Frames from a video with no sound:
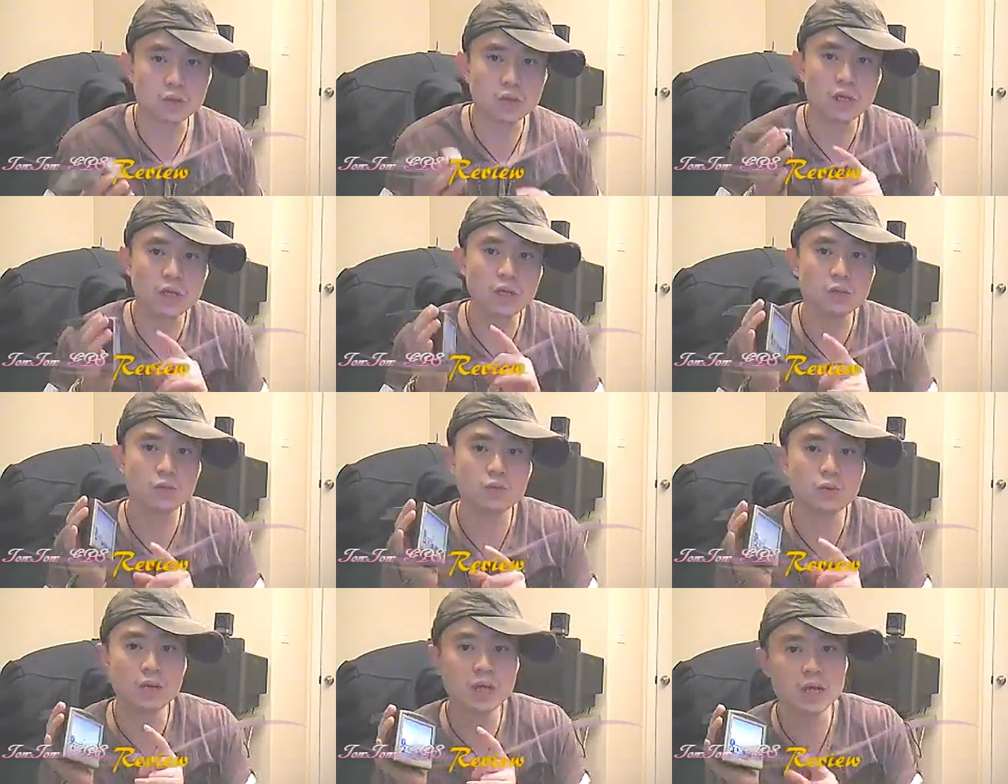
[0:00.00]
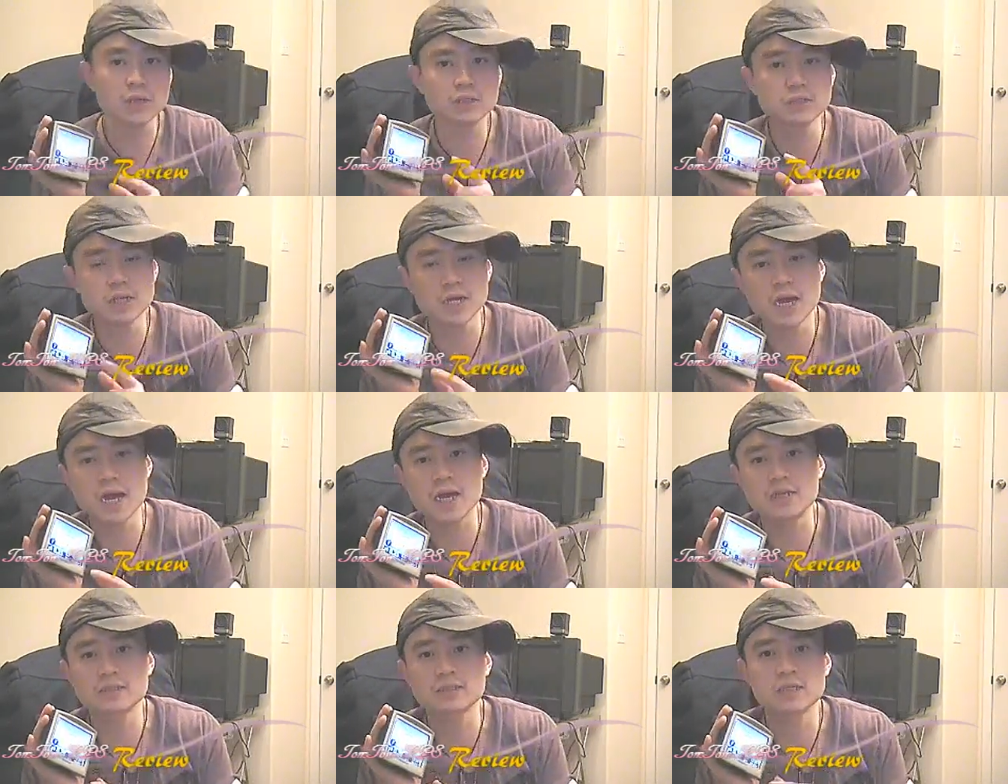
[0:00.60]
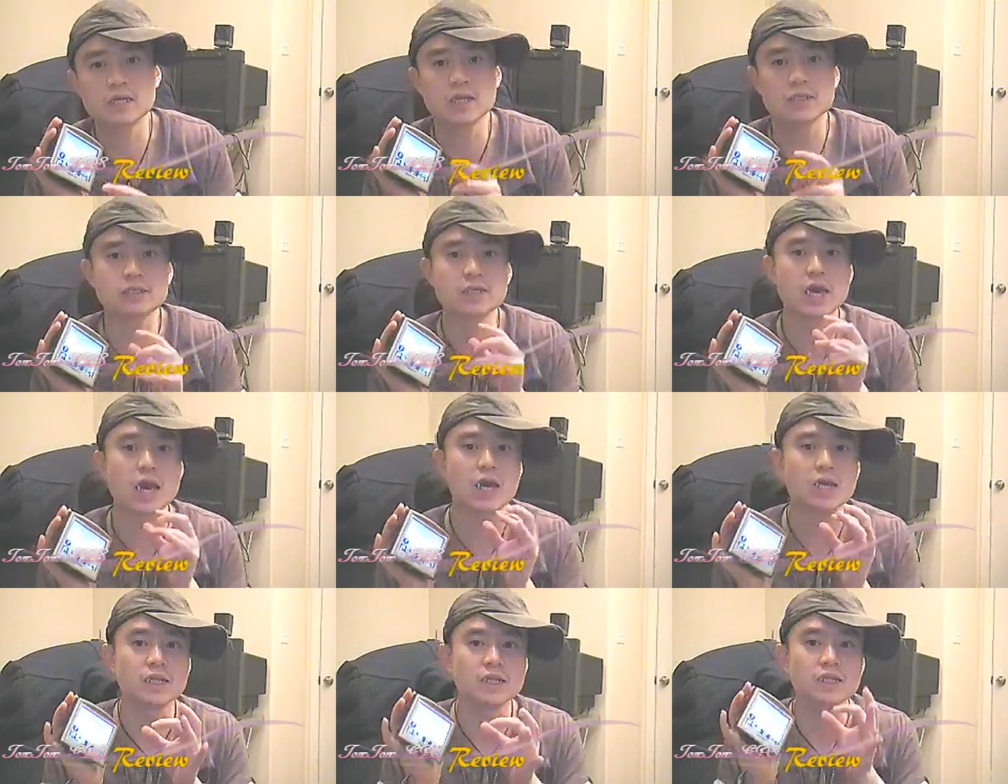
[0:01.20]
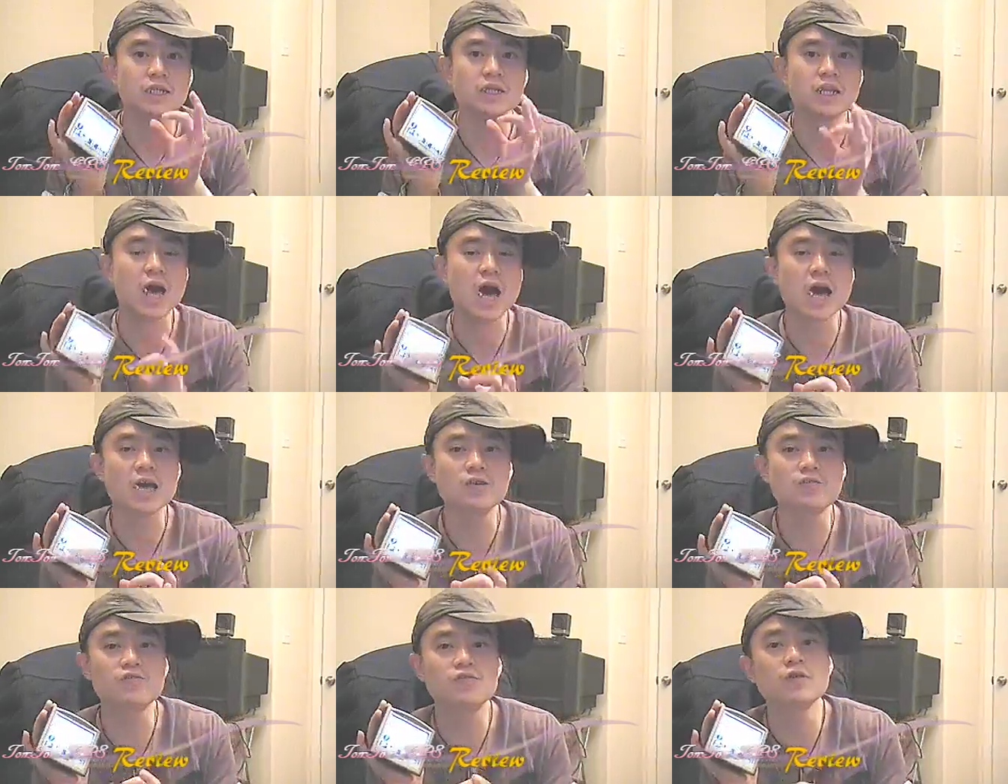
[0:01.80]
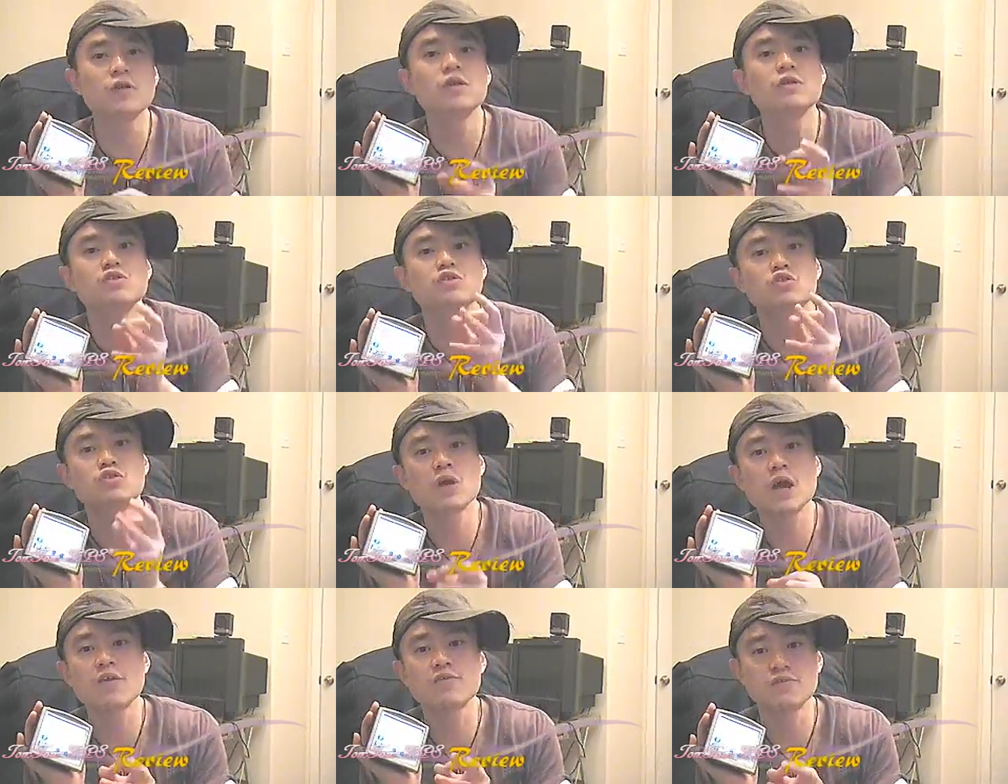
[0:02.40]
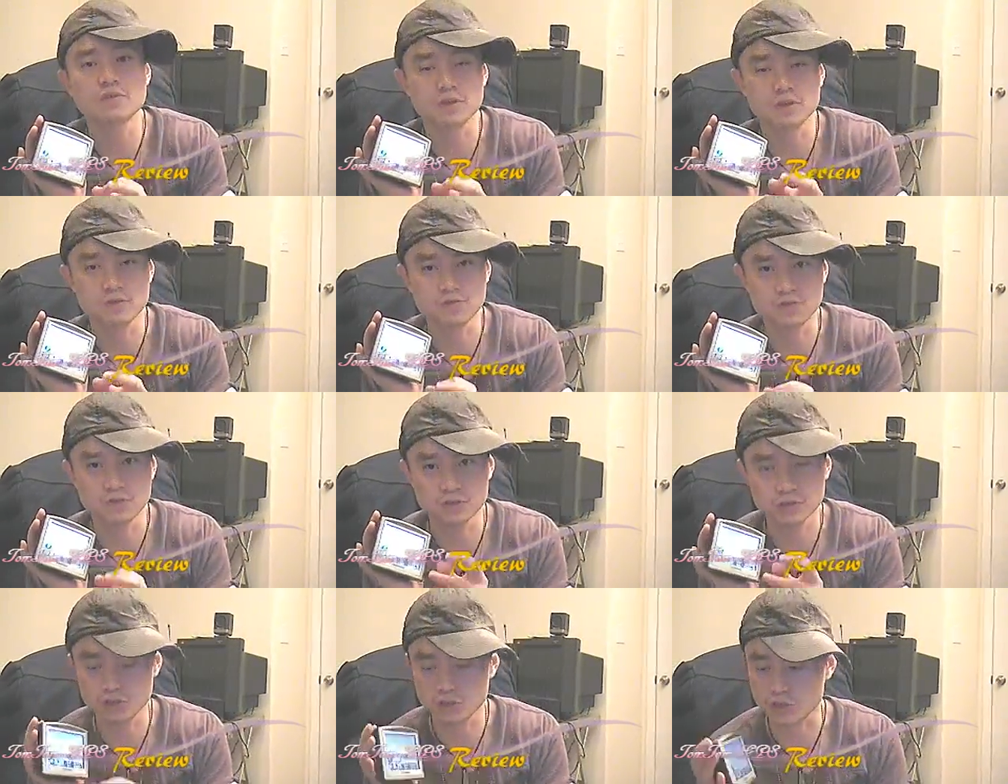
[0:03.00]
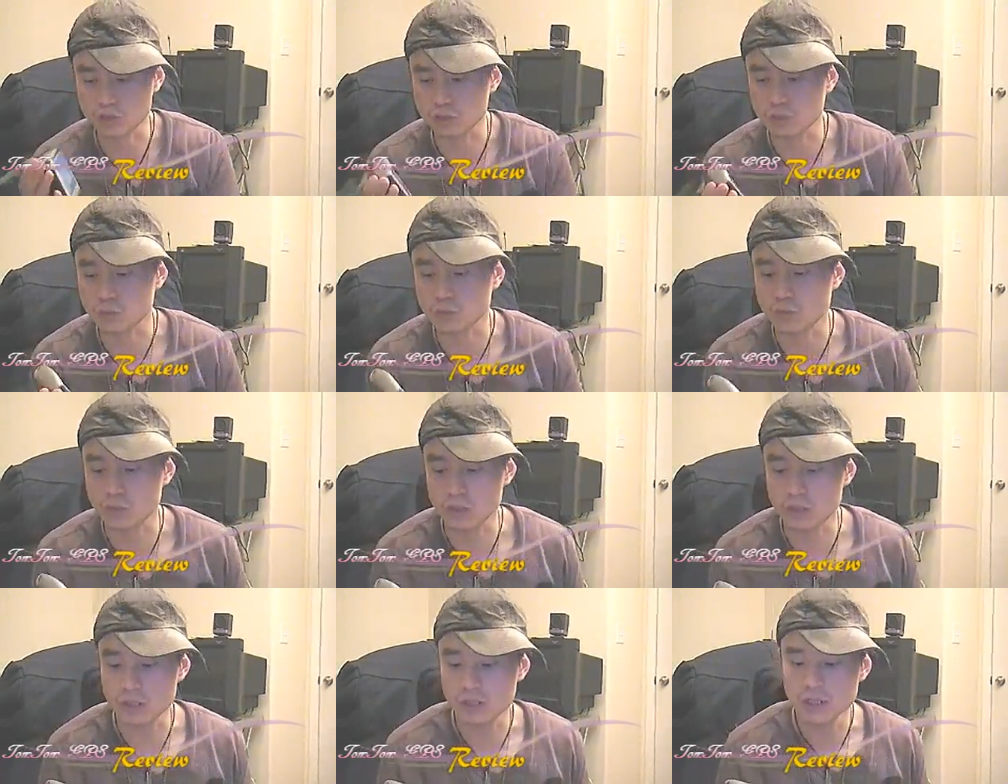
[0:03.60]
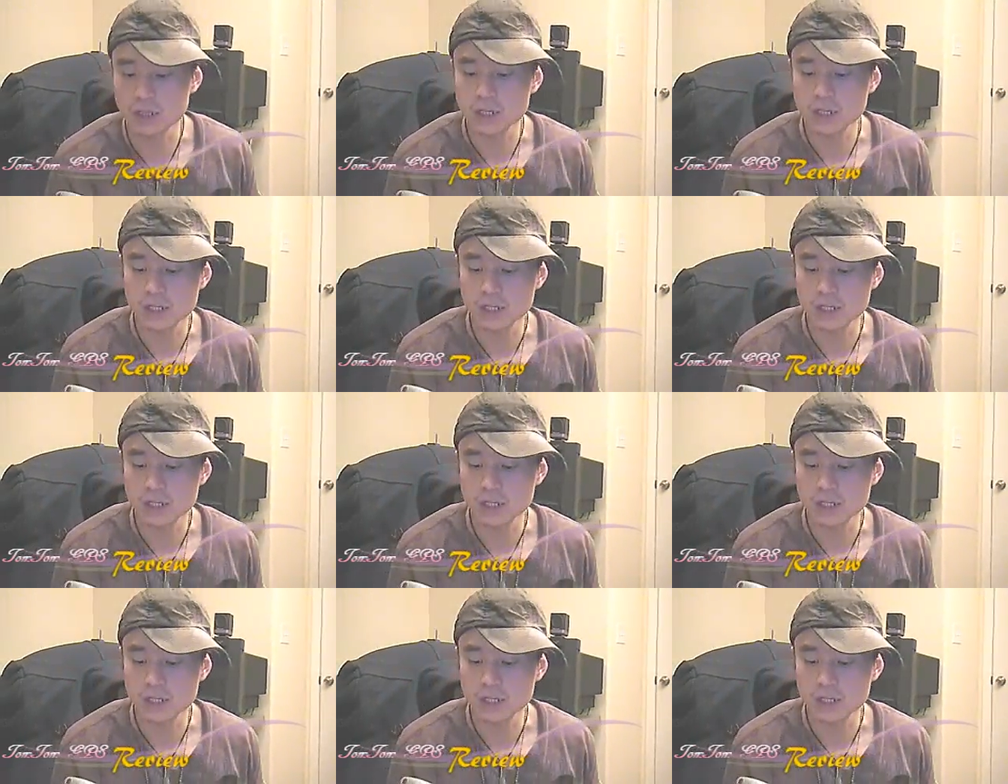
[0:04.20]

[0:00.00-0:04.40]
what what else it has? It has a live traffic feature where